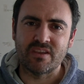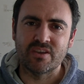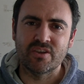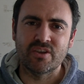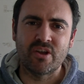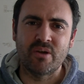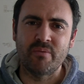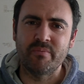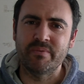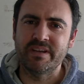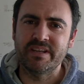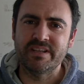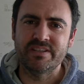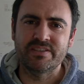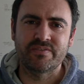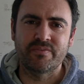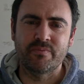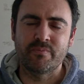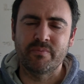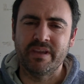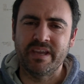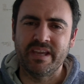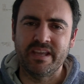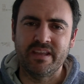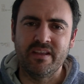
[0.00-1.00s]
Comedies for
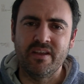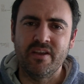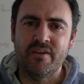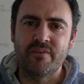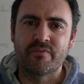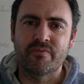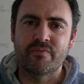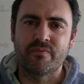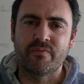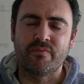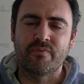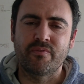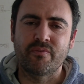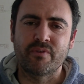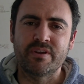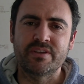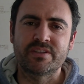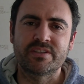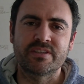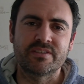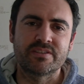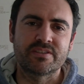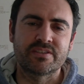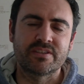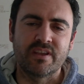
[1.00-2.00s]
me, for
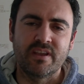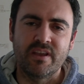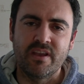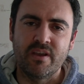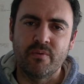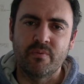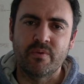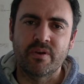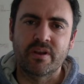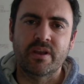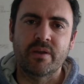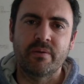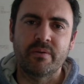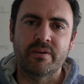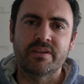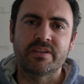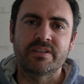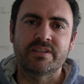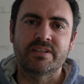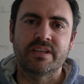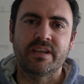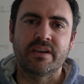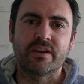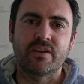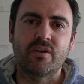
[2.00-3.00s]
instance, when I go in to
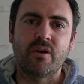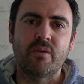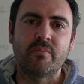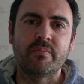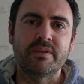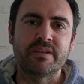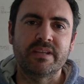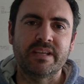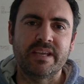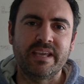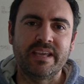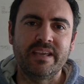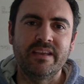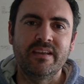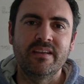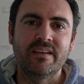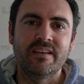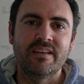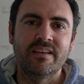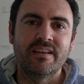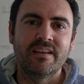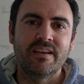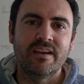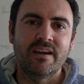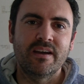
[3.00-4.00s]
see a comedy,
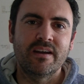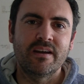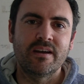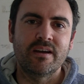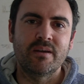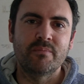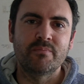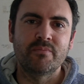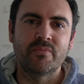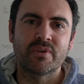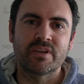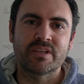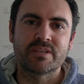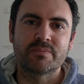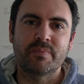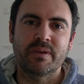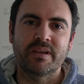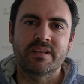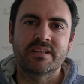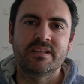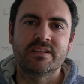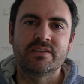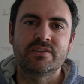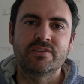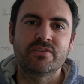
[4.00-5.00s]
I'm not
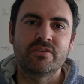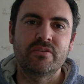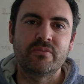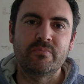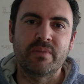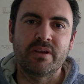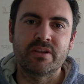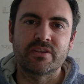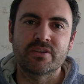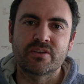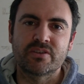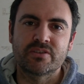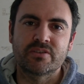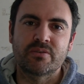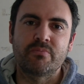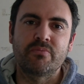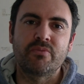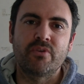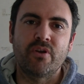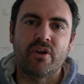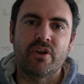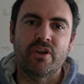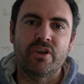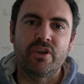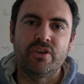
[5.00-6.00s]
expecting too much because I'm
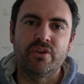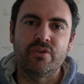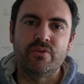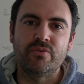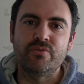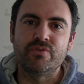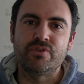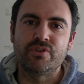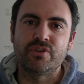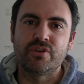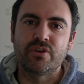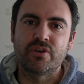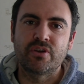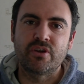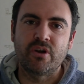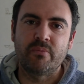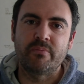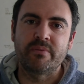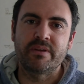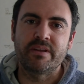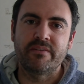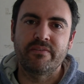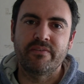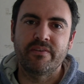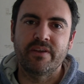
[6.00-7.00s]
not a huge
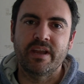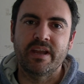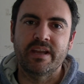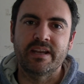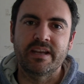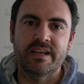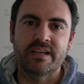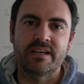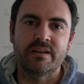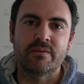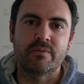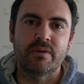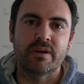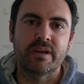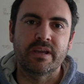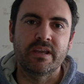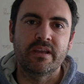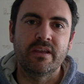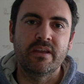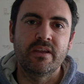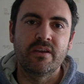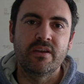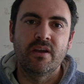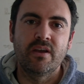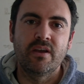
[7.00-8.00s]
comedy fan anyway.
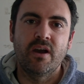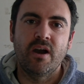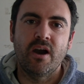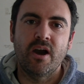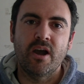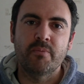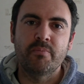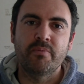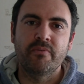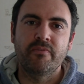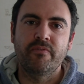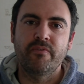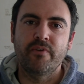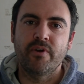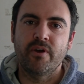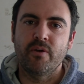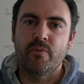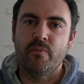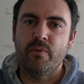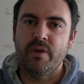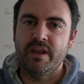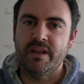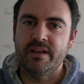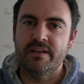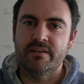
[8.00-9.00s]
I prefer
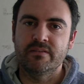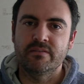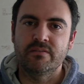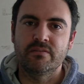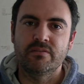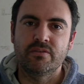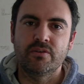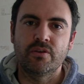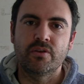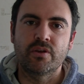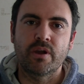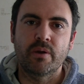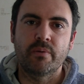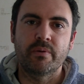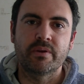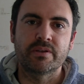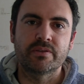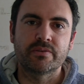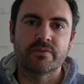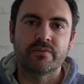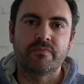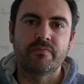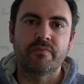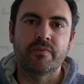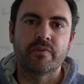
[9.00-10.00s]
when you go
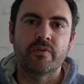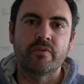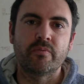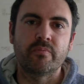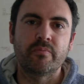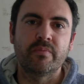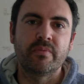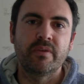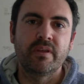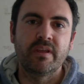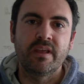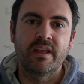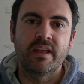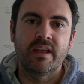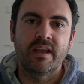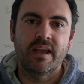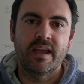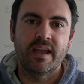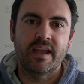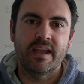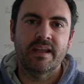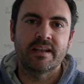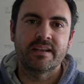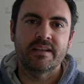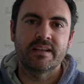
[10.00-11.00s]
into a film
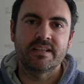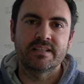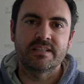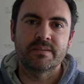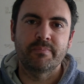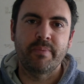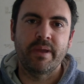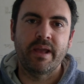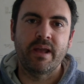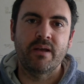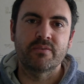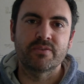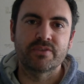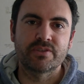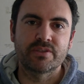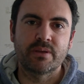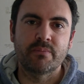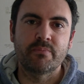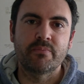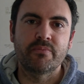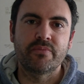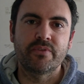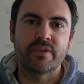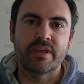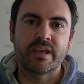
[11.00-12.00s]
and it's about
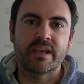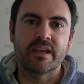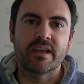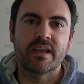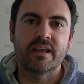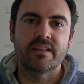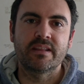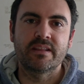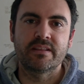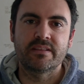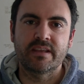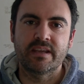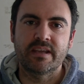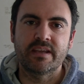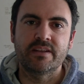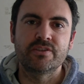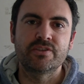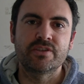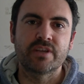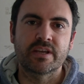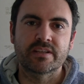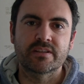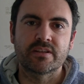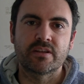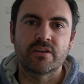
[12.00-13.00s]
something and then they
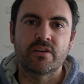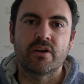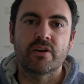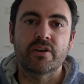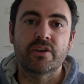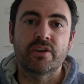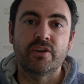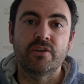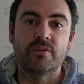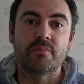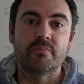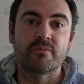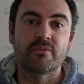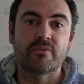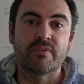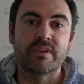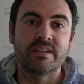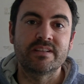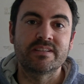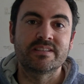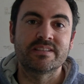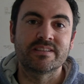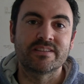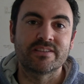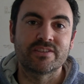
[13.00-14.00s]
inject a lot of humour
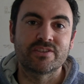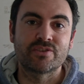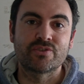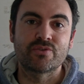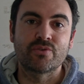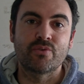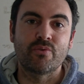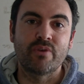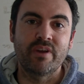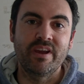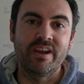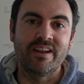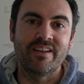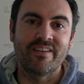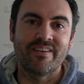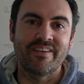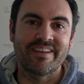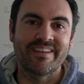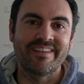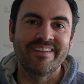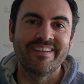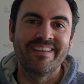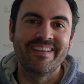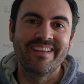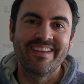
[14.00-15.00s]
into the
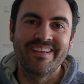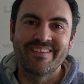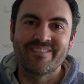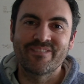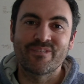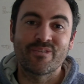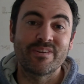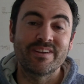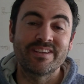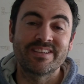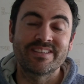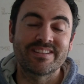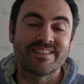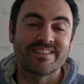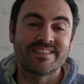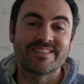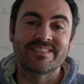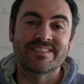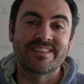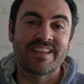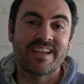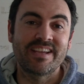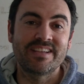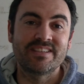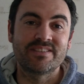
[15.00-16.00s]
storyline. For instance,
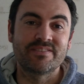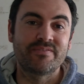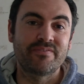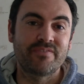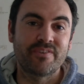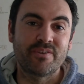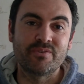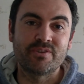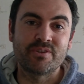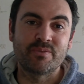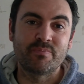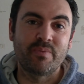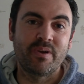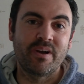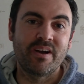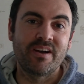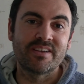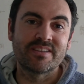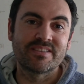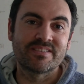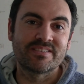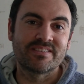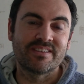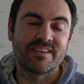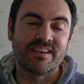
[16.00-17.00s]
Days of Future
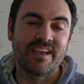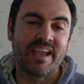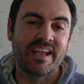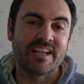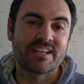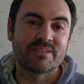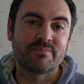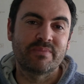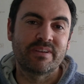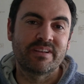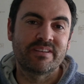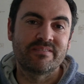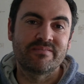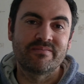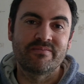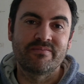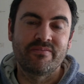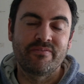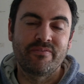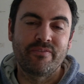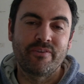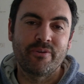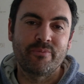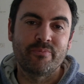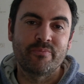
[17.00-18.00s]
Past, the X-Men
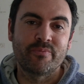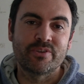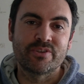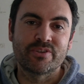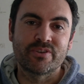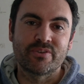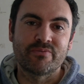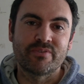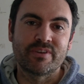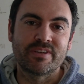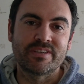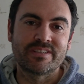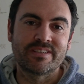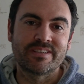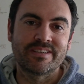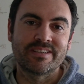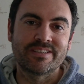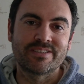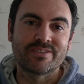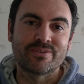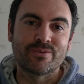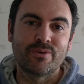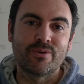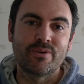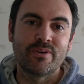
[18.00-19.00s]
film, which I recently
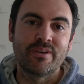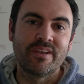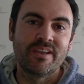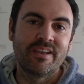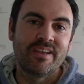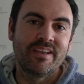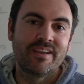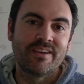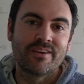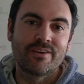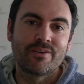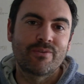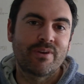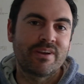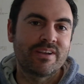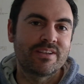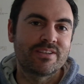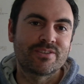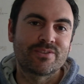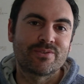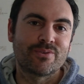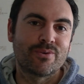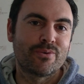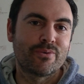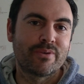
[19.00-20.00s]
saw. Great
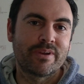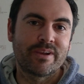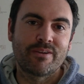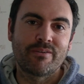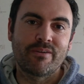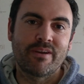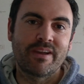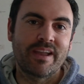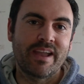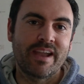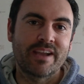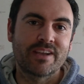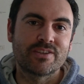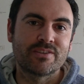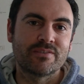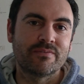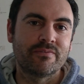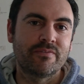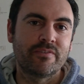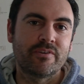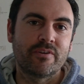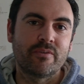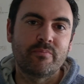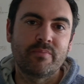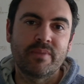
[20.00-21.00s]
story, great action
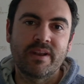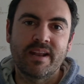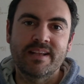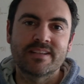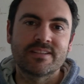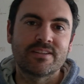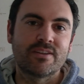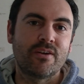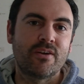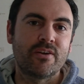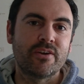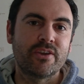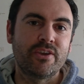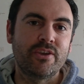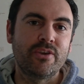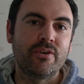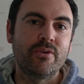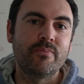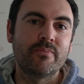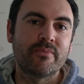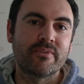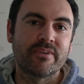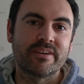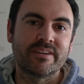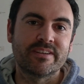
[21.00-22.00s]
film, but it has a lot of
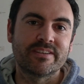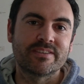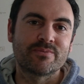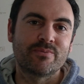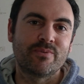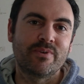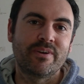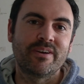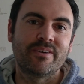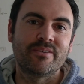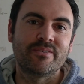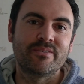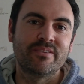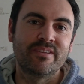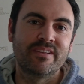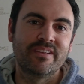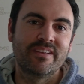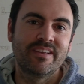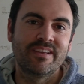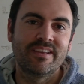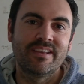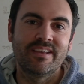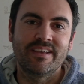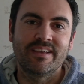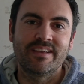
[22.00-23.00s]
humour in it as well.
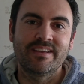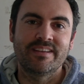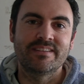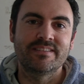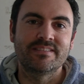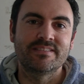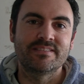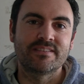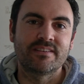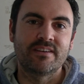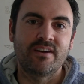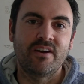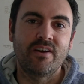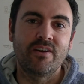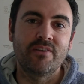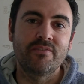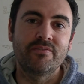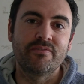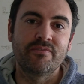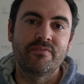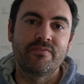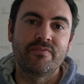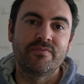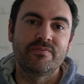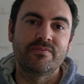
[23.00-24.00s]
And I
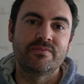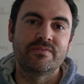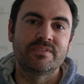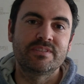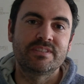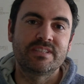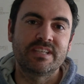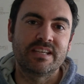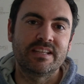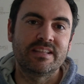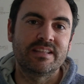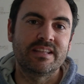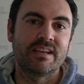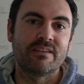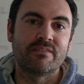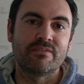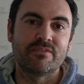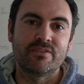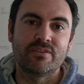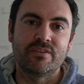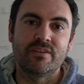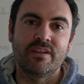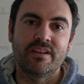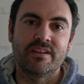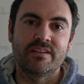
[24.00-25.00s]
often sit in there
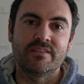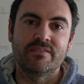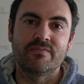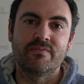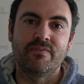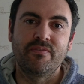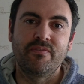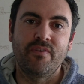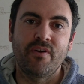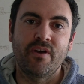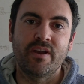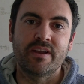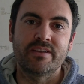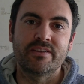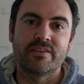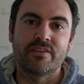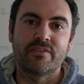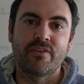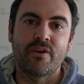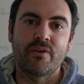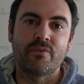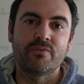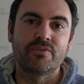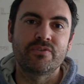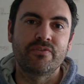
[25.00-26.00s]
and find
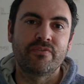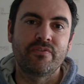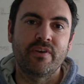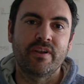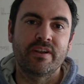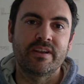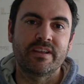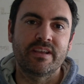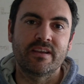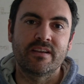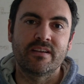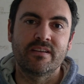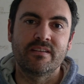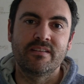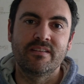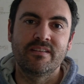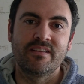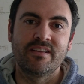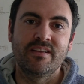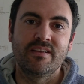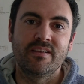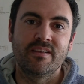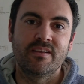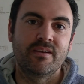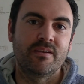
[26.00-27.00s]
those funnier.
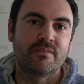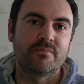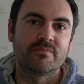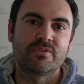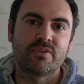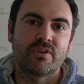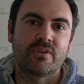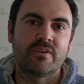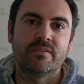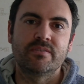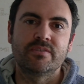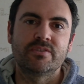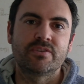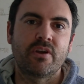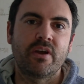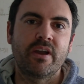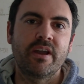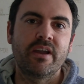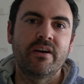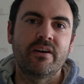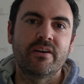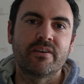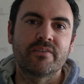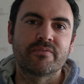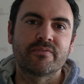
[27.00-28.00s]
Die
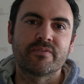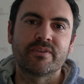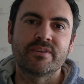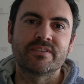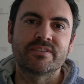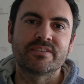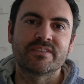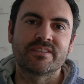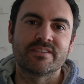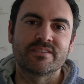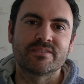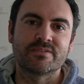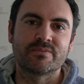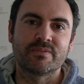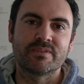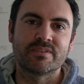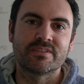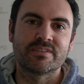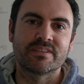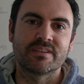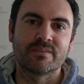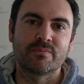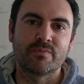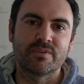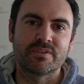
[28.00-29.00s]
Hard, for instance,
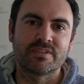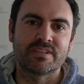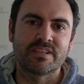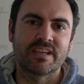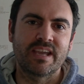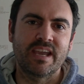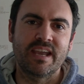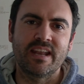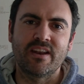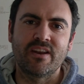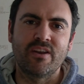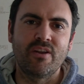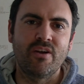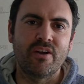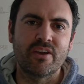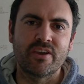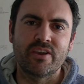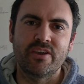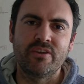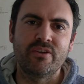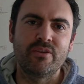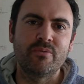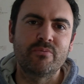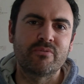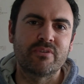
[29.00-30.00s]
once again, a lot of
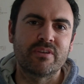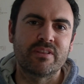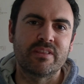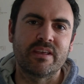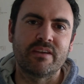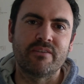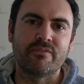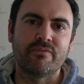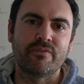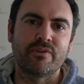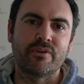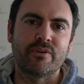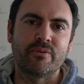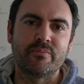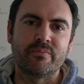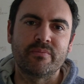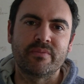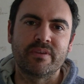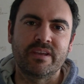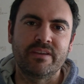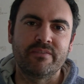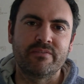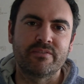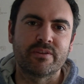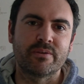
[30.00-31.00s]
humour in that film,
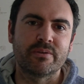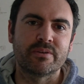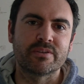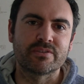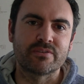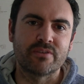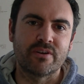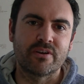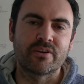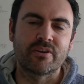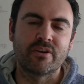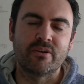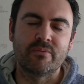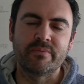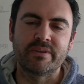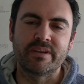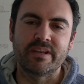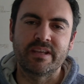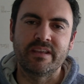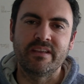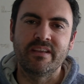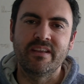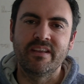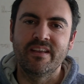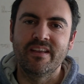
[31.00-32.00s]
even though it's not a
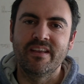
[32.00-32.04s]
comedy.